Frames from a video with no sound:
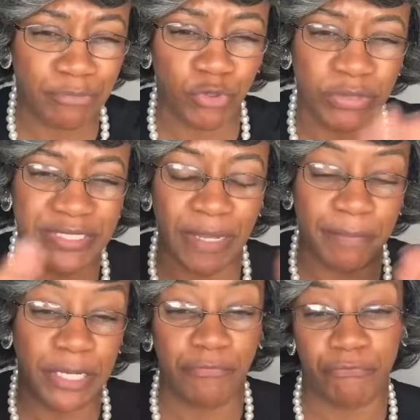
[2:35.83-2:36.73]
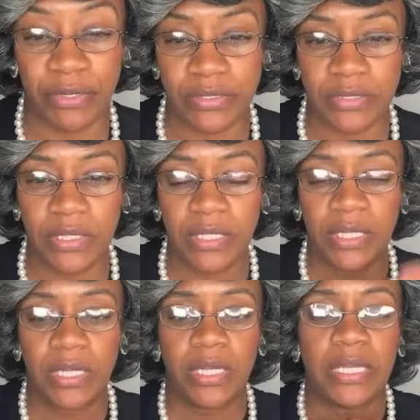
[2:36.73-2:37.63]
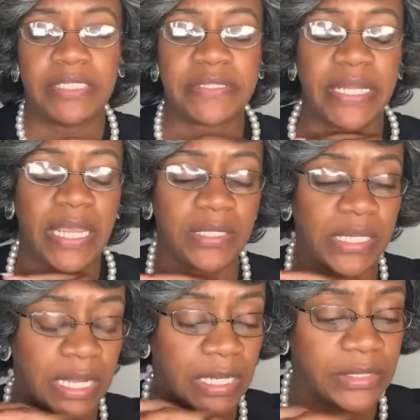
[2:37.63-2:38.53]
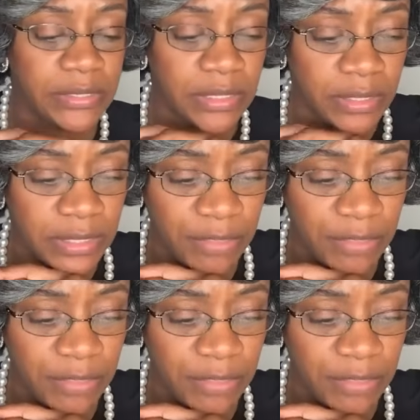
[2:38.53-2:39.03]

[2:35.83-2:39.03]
I'm doing something different. It's late night.